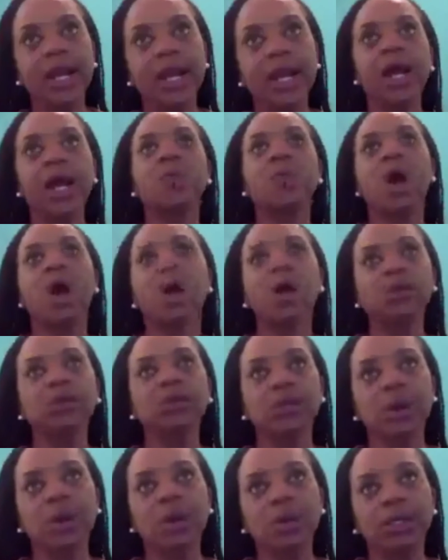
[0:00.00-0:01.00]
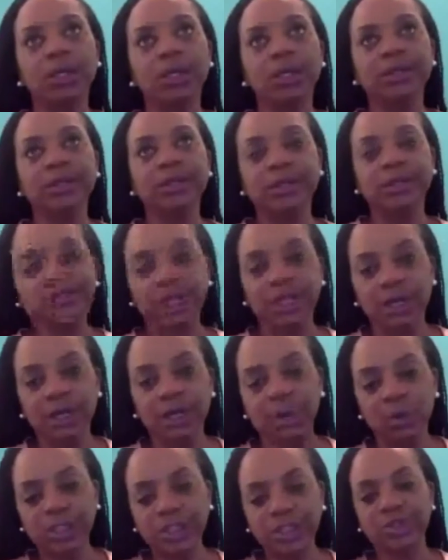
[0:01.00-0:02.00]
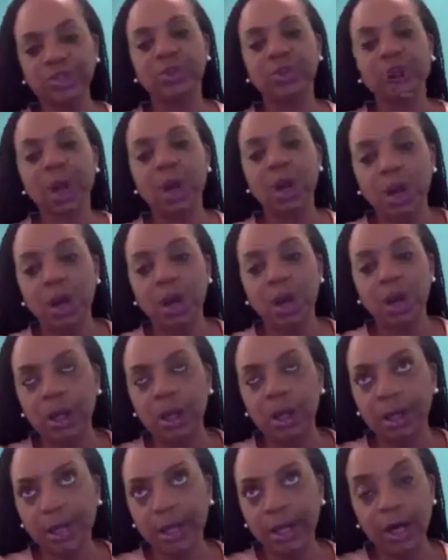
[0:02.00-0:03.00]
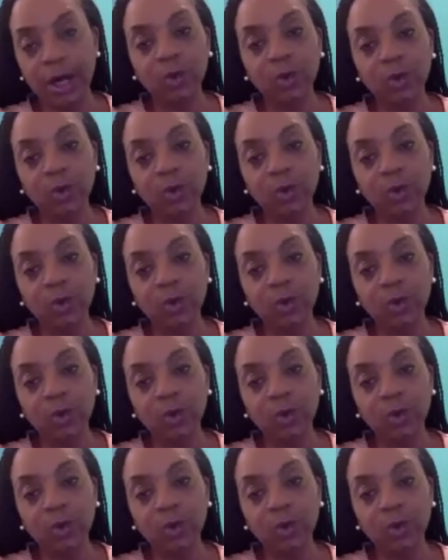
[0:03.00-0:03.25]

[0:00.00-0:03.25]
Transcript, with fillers: and I'm also considered what you call